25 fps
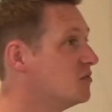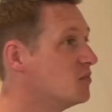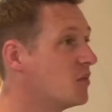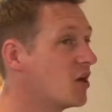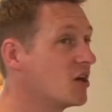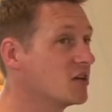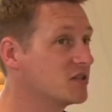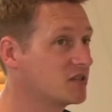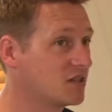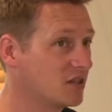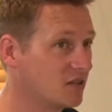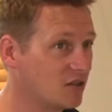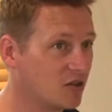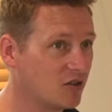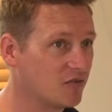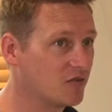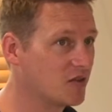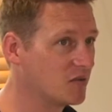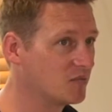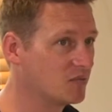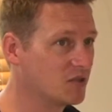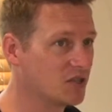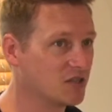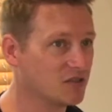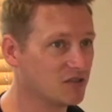you might see a lot of
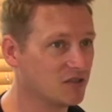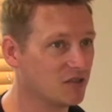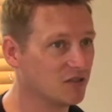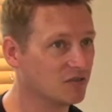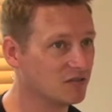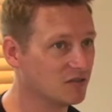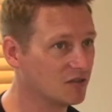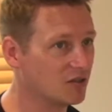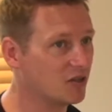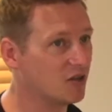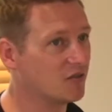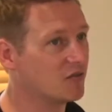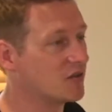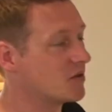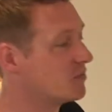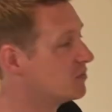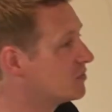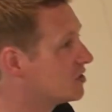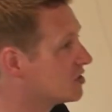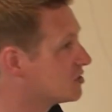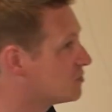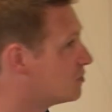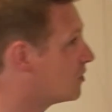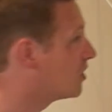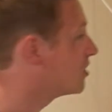hypnotists do, a lot of
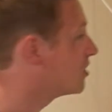hypnotists